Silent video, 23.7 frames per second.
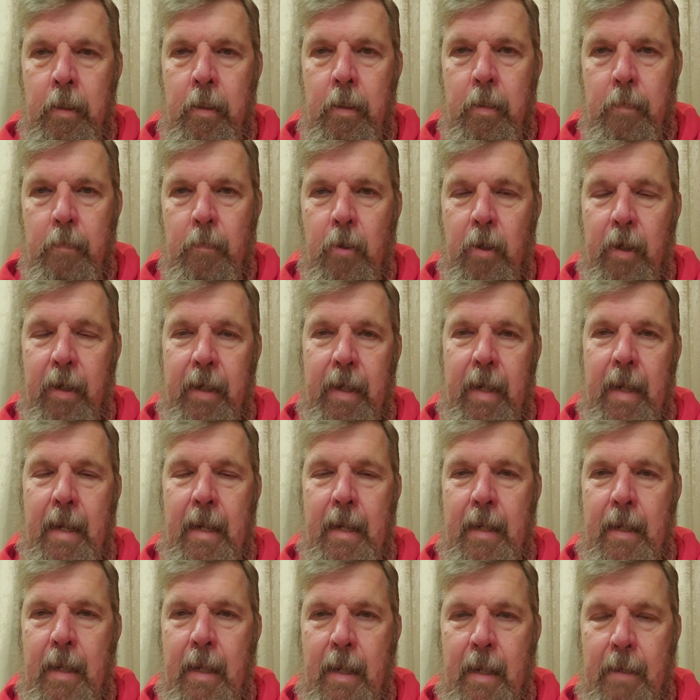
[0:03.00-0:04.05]
Good morning,
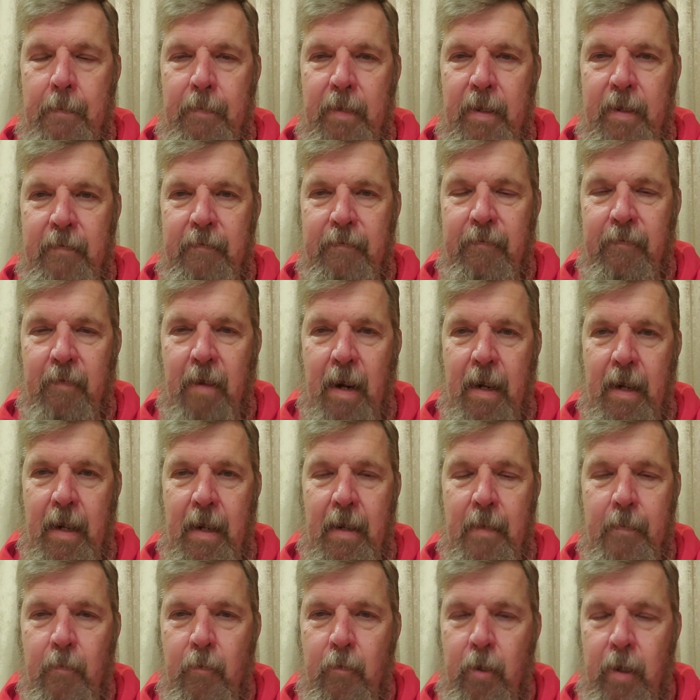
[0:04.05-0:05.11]
gang. Happy
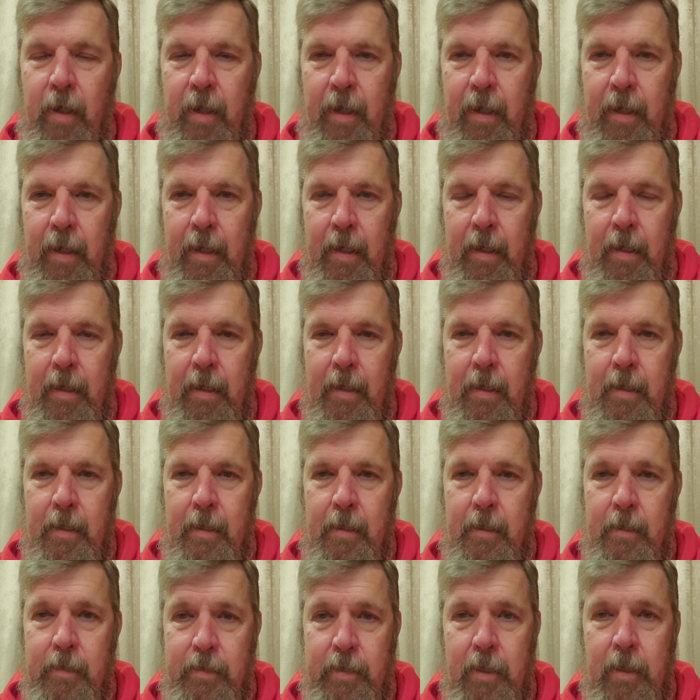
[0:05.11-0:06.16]
Friday morning.
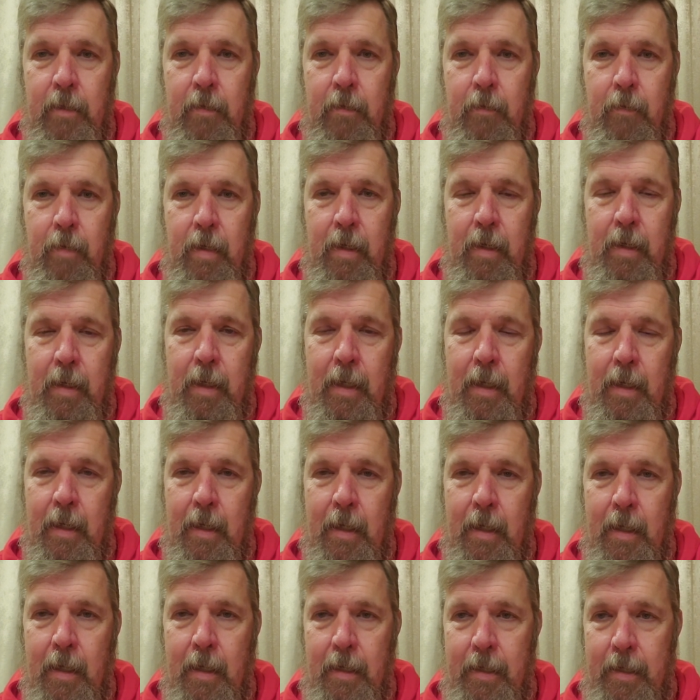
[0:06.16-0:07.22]
So
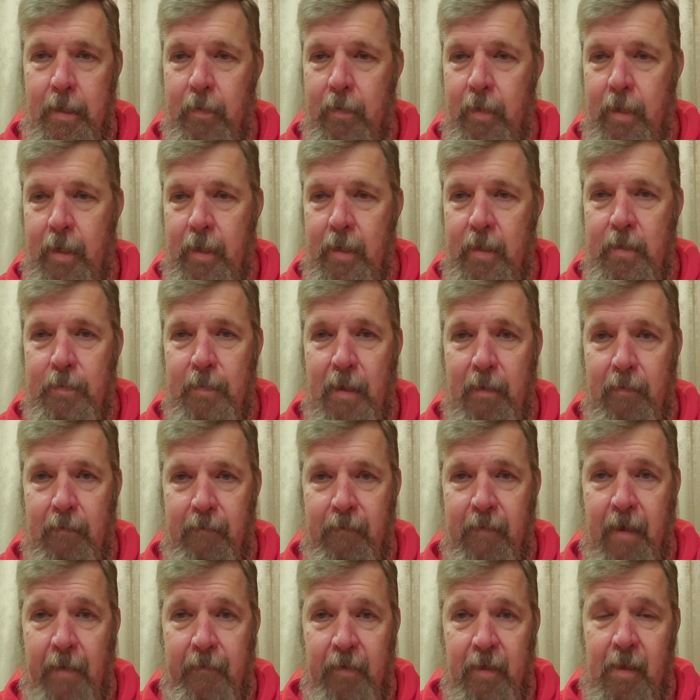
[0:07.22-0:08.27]
here it is, about
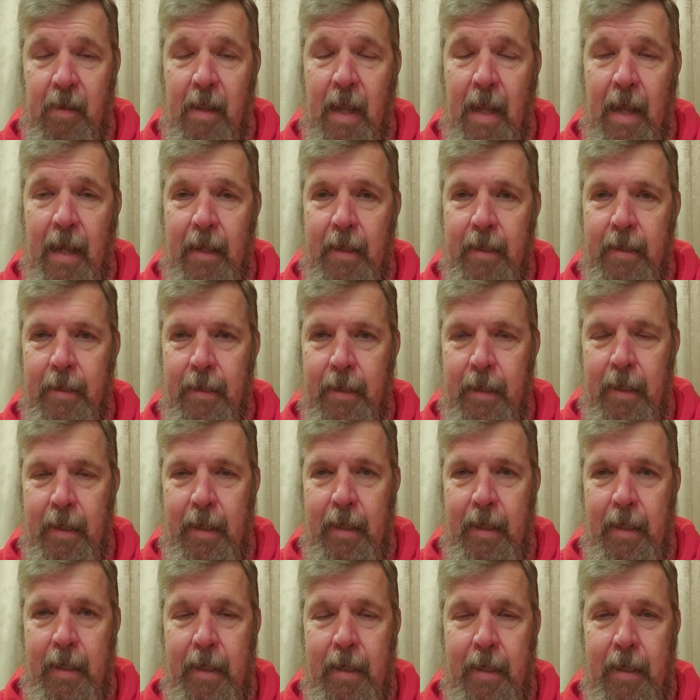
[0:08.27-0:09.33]
5 o'clock,
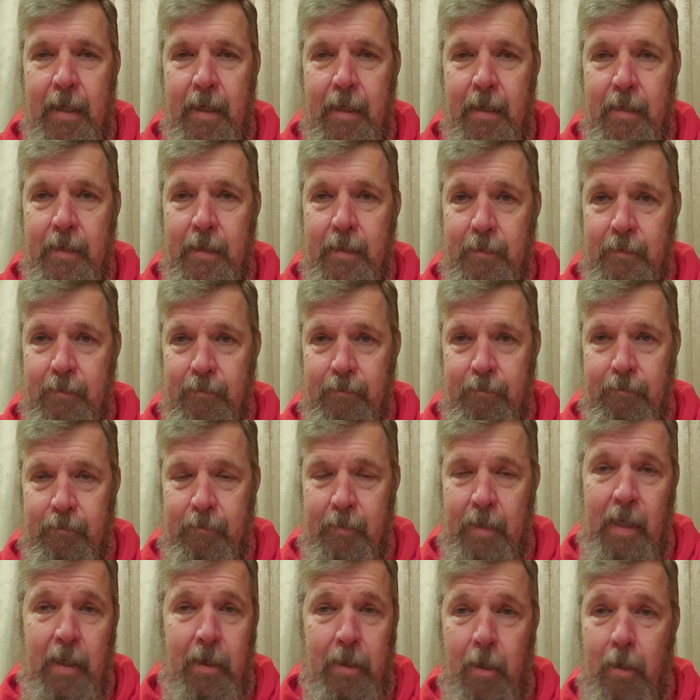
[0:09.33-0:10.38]
and
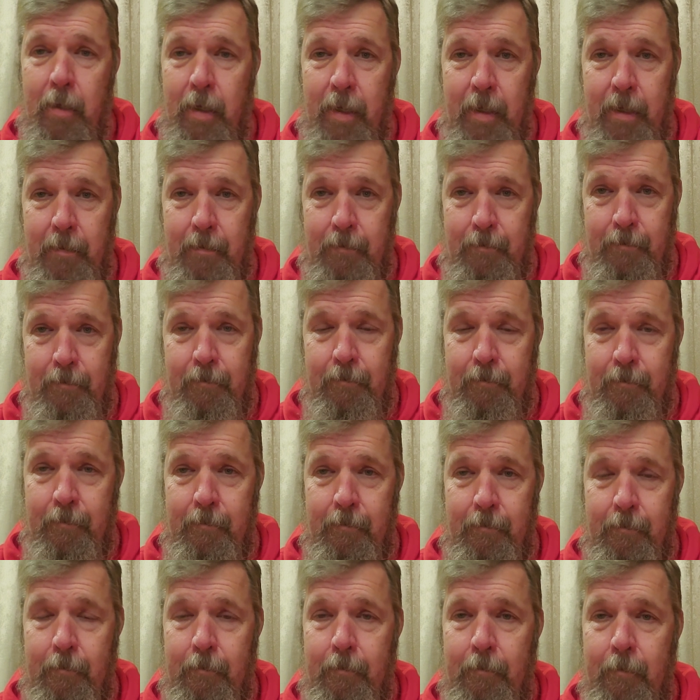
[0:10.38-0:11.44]
I'd already
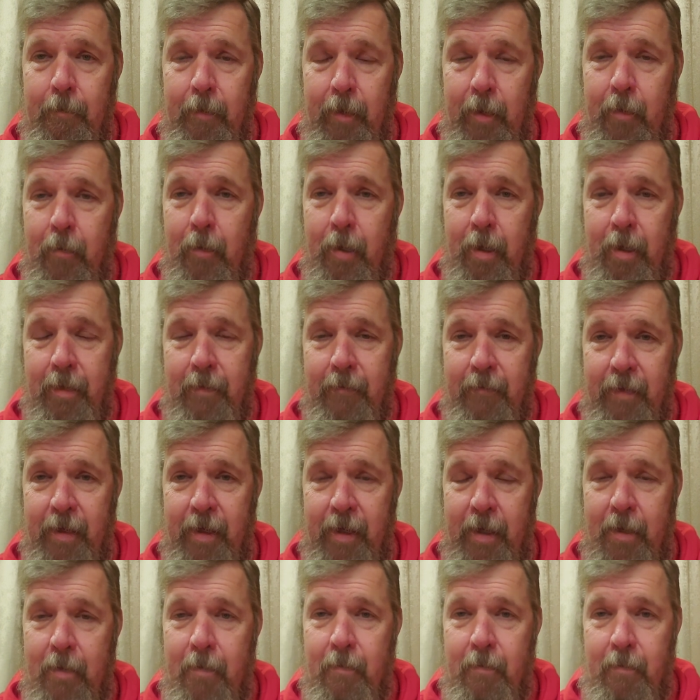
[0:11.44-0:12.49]
recorded the
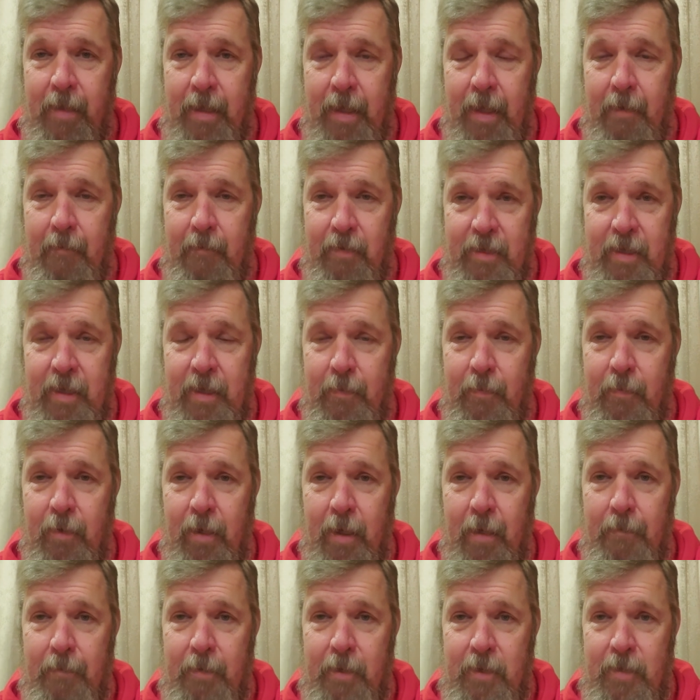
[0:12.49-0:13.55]
video that I was going to put
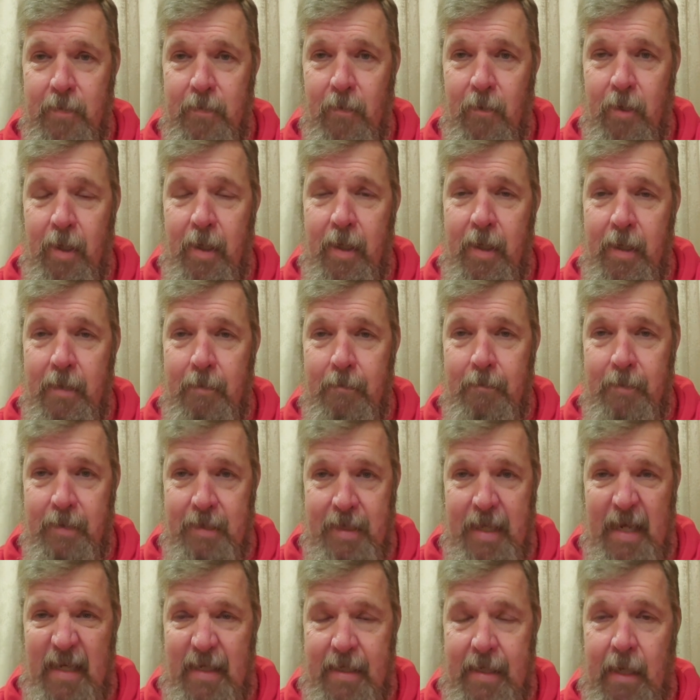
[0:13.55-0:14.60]
up this morning and
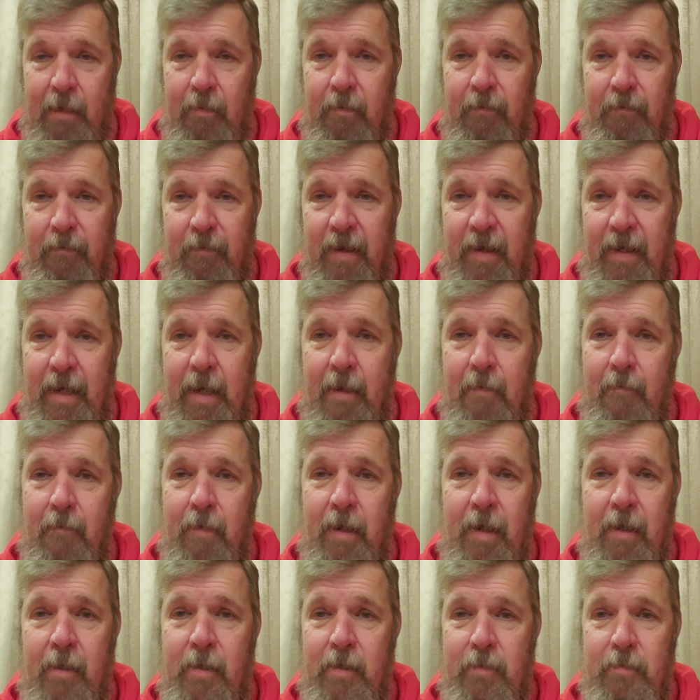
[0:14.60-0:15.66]
sat down to find out
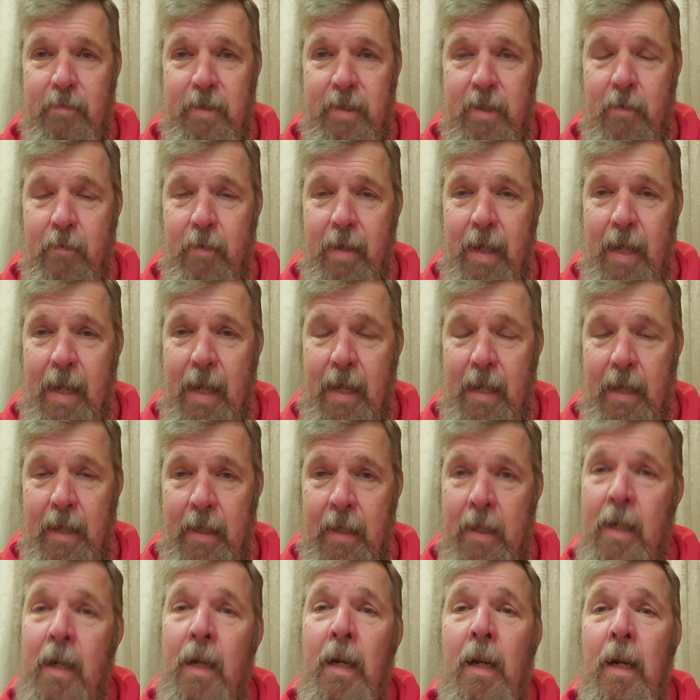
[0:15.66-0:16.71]
what else was going on,
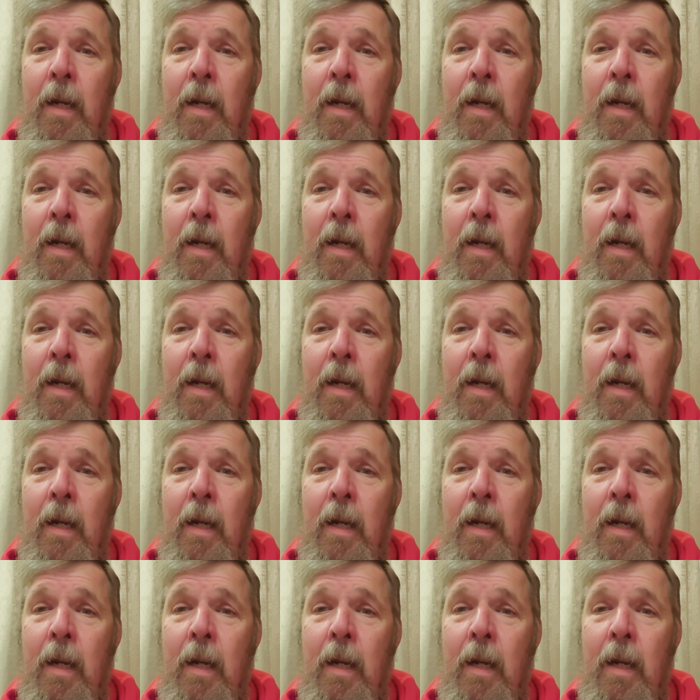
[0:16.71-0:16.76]
and